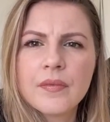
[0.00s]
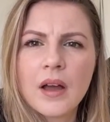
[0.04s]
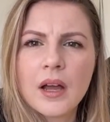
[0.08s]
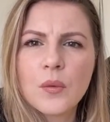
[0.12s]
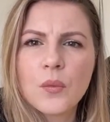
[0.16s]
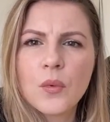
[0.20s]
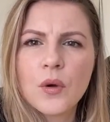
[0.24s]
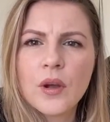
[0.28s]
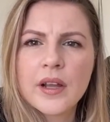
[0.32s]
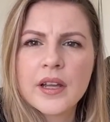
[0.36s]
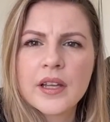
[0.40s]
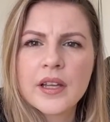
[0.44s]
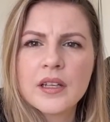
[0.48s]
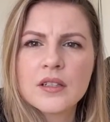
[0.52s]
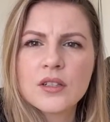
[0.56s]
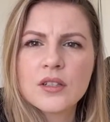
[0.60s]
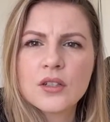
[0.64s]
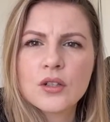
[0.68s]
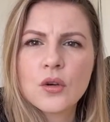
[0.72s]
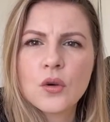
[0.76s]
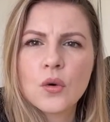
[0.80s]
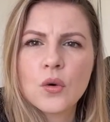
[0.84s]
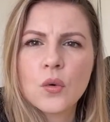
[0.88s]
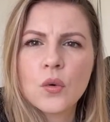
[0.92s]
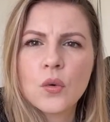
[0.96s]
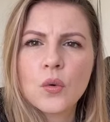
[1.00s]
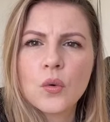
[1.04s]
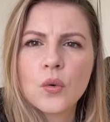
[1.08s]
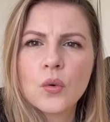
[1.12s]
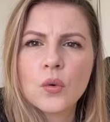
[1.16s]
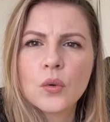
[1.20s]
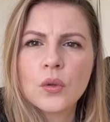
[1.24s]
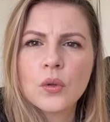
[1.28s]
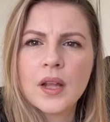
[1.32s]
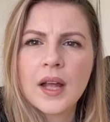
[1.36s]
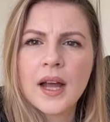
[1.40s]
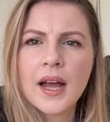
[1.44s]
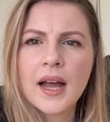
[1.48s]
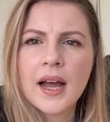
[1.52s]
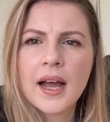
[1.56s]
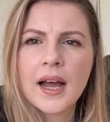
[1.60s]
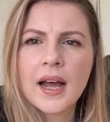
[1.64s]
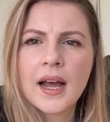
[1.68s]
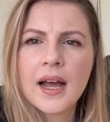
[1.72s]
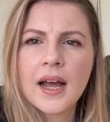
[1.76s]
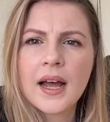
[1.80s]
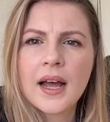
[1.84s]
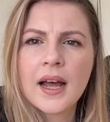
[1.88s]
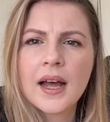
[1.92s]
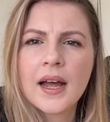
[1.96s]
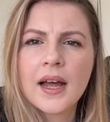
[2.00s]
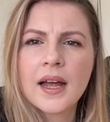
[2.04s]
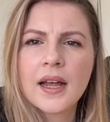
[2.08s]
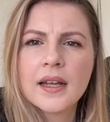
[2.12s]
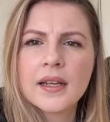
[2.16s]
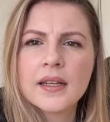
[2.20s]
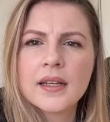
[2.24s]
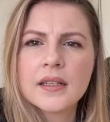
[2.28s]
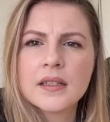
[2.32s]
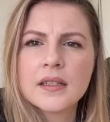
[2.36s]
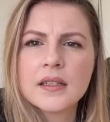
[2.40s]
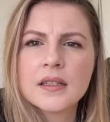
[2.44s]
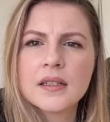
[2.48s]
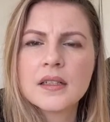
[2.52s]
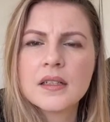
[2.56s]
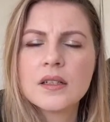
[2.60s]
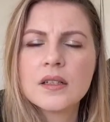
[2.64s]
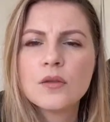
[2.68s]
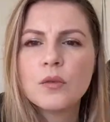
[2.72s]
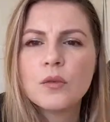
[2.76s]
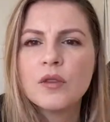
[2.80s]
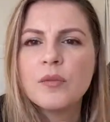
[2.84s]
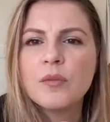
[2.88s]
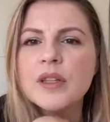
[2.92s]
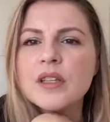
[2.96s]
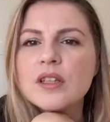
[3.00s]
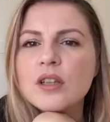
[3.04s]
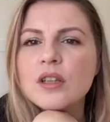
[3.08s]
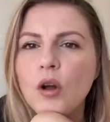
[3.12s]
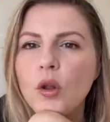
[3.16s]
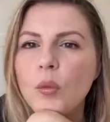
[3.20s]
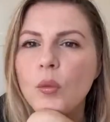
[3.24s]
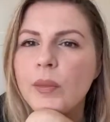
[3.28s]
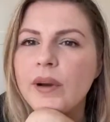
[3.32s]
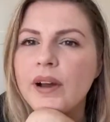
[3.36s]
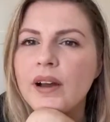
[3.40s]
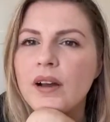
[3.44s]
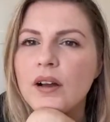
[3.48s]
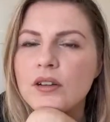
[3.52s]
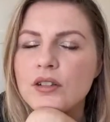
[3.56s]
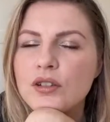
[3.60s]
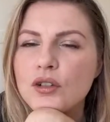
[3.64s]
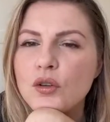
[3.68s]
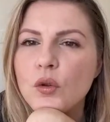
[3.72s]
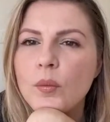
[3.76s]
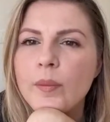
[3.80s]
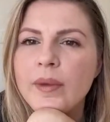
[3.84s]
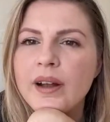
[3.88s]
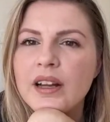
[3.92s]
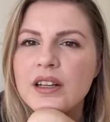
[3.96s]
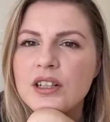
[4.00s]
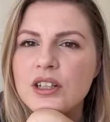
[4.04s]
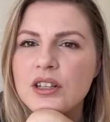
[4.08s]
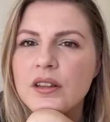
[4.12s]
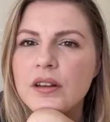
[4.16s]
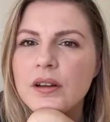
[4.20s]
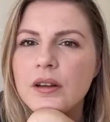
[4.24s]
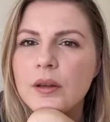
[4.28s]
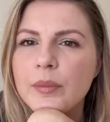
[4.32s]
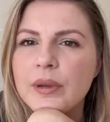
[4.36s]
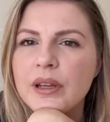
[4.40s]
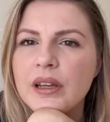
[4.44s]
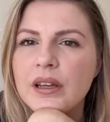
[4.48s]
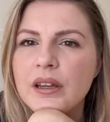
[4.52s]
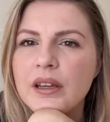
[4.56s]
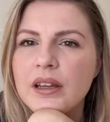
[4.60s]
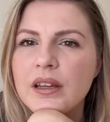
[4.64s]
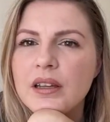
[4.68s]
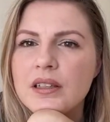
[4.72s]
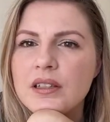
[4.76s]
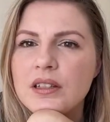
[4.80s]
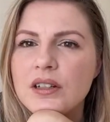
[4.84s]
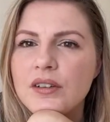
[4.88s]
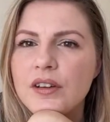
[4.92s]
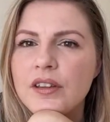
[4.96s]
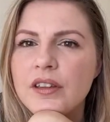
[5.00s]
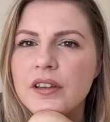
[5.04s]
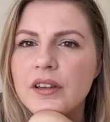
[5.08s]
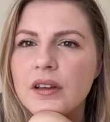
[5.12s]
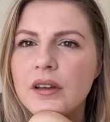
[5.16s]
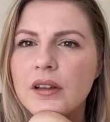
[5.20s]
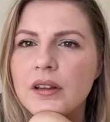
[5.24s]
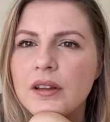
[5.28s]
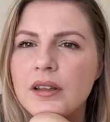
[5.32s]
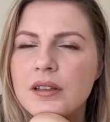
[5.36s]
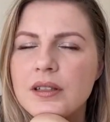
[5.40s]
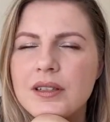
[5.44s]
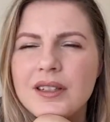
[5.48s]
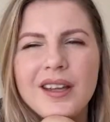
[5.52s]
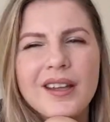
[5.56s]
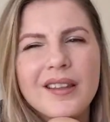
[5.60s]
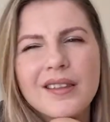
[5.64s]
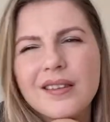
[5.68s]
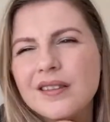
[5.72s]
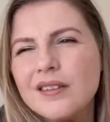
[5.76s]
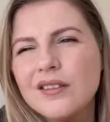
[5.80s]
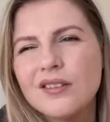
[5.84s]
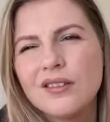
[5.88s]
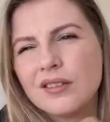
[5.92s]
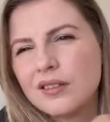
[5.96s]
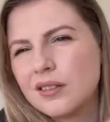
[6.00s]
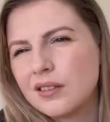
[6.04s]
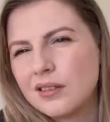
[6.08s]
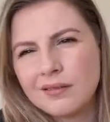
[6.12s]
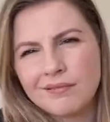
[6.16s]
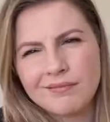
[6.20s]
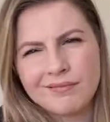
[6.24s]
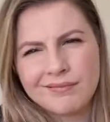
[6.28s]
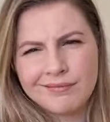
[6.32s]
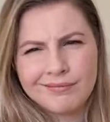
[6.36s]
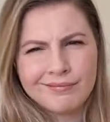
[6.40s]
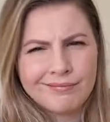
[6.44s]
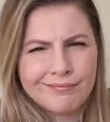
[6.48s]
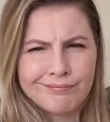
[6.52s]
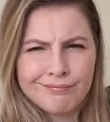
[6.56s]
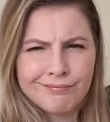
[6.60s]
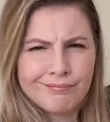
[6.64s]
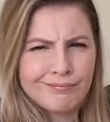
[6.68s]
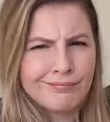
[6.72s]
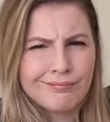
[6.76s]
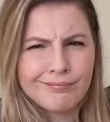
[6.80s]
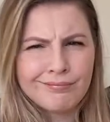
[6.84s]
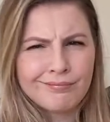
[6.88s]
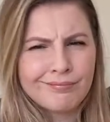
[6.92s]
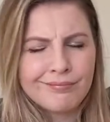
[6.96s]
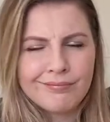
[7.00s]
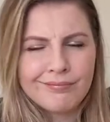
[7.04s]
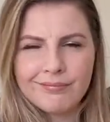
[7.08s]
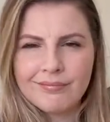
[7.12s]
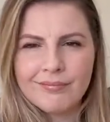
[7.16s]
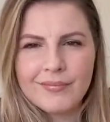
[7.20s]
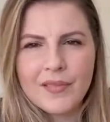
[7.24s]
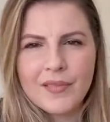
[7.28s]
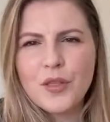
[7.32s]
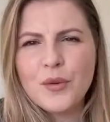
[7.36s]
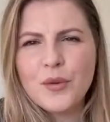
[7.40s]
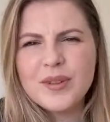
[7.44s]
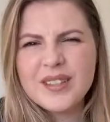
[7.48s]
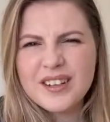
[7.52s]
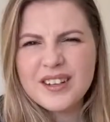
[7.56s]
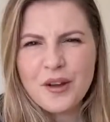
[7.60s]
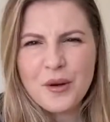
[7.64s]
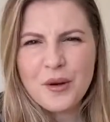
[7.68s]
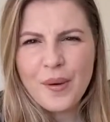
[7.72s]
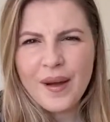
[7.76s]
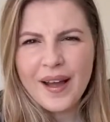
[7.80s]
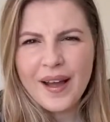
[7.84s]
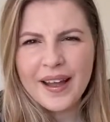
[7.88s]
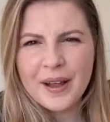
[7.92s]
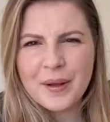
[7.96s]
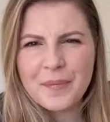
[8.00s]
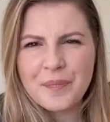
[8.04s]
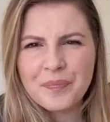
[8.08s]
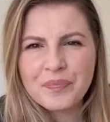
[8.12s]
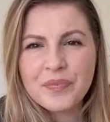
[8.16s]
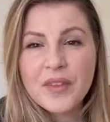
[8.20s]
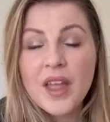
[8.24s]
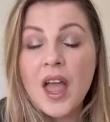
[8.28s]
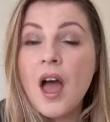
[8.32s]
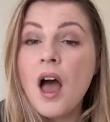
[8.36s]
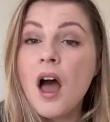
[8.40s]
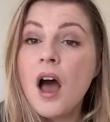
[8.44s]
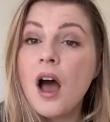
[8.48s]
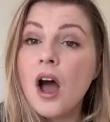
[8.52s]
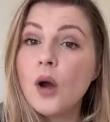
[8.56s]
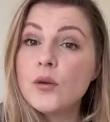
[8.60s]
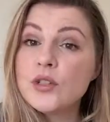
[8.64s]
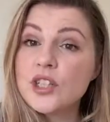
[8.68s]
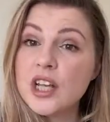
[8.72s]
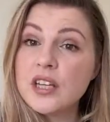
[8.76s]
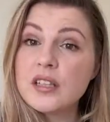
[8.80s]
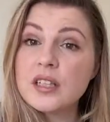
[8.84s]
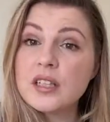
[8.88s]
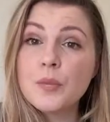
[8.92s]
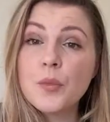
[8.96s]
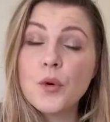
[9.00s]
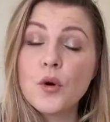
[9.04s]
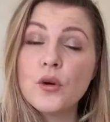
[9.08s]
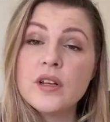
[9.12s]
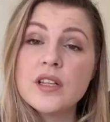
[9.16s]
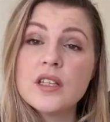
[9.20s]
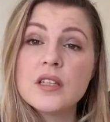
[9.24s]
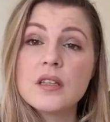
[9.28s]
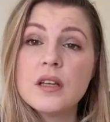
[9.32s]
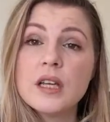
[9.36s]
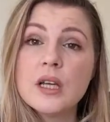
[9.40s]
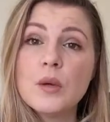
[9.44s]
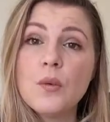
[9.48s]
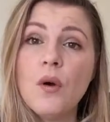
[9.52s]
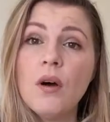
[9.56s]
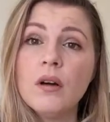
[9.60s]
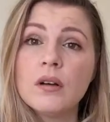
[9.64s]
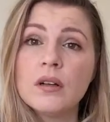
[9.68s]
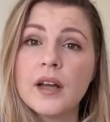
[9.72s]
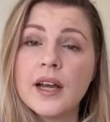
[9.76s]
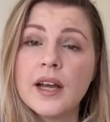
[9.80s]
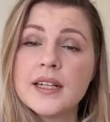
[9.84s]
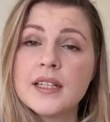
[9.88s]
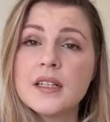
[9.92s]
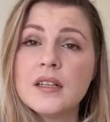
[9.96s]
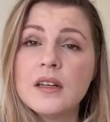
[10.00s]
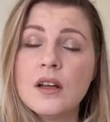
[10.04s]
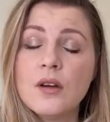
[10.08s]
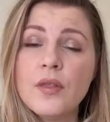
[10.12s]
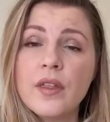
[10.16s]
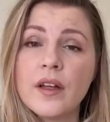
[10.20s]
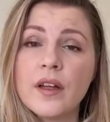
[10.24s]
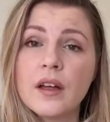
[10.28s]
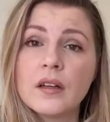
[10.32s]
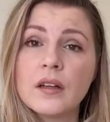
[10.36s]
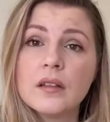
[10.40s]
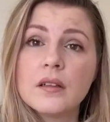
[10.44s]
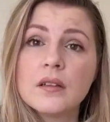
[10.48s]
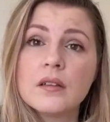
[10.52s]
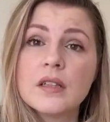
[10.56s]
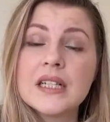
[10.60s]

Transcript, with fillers: I work in a school and we've been told by our school manager that it'll be Easter at the... Yeah, there's just... There was no way! Oh, Jessica Braun is 31. I didn't know that.